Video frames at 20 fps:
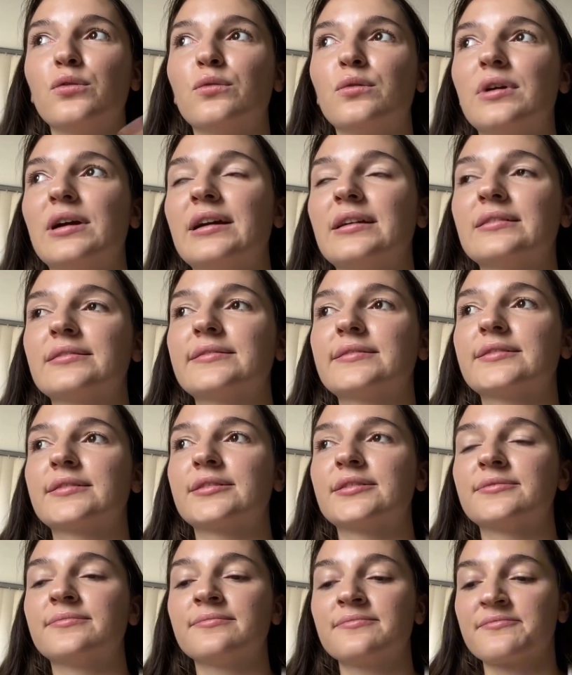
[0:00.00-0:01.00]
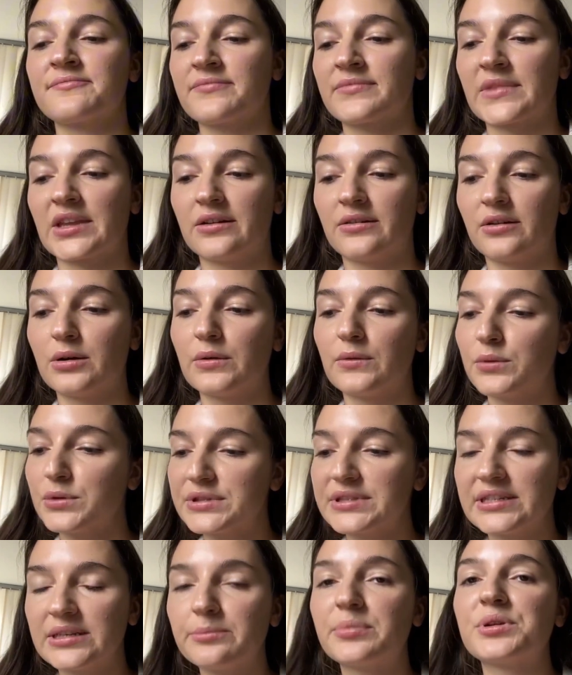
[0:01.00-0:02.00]
and
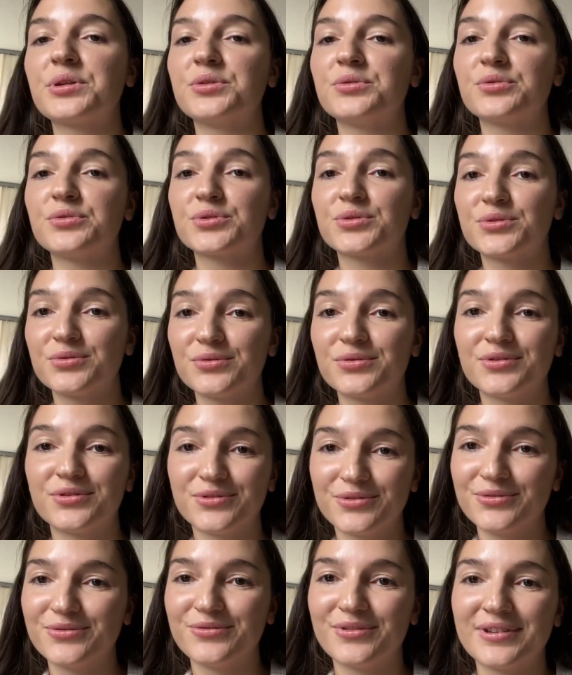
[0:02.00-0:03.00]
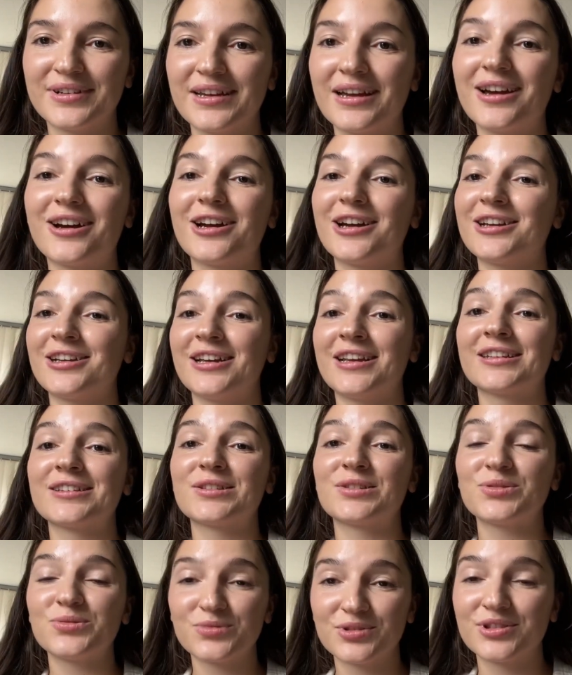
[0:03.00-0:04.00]
what simply you should do and
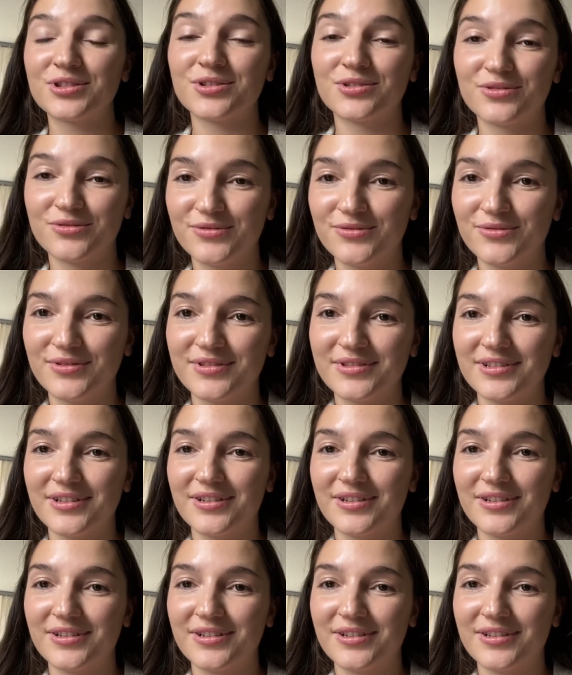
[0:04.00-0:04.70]
shouldn't do